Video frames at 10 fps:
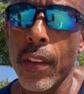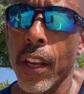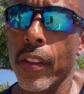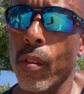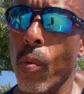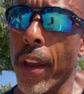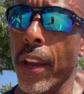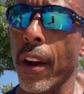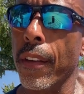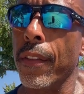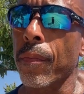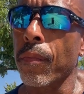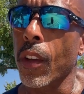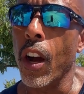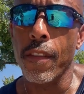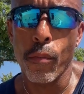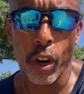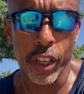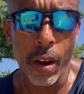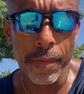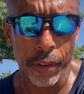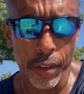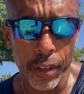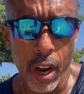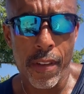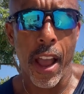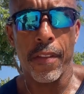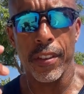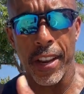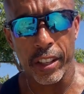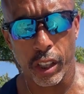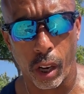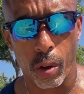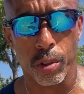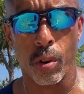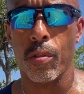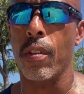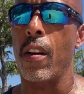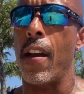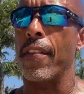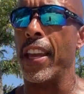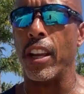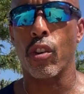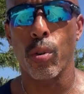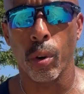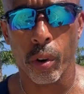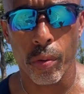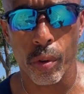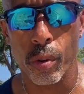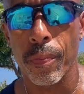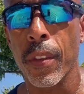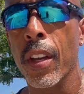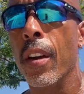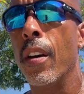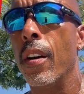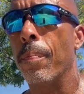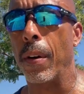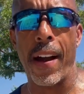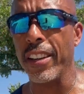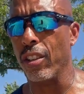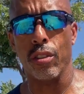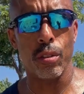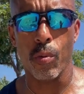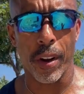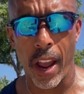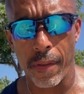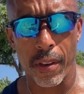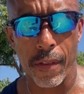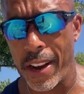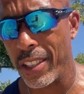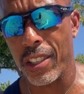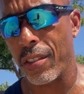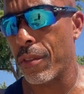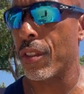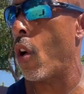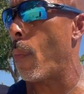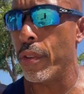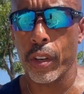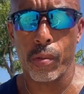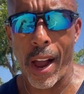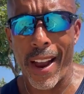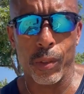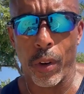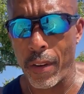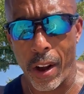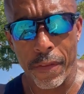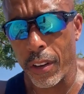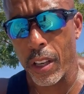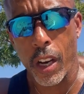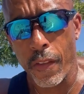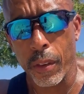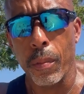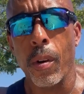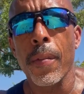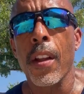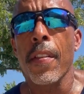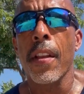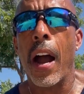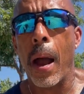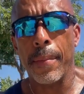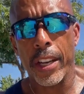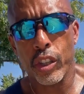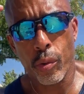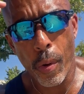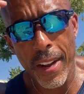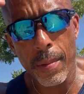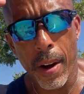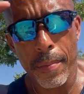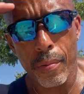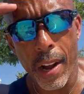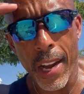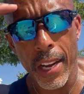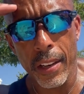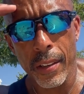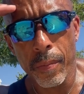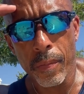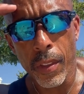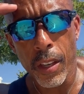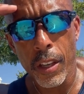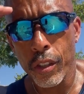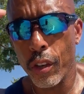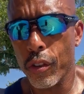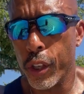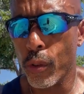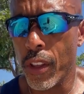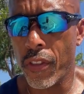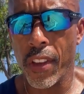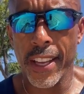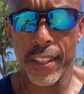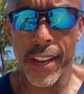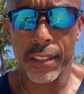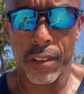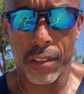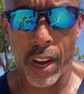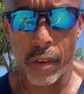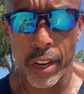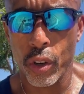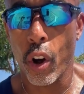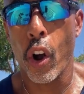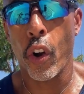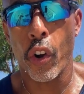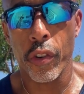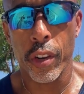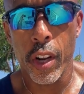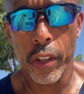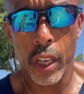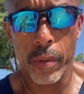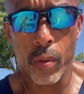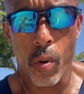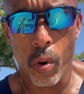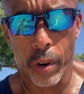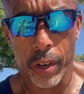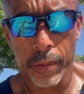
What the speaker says: in the way of more comfort, of having less clothes on, of having a cooler room. But if I just do it whenever, if I just open the garage whenever I feel uncomfortable, I'm not training my brain to do the things necessary to earn the reward,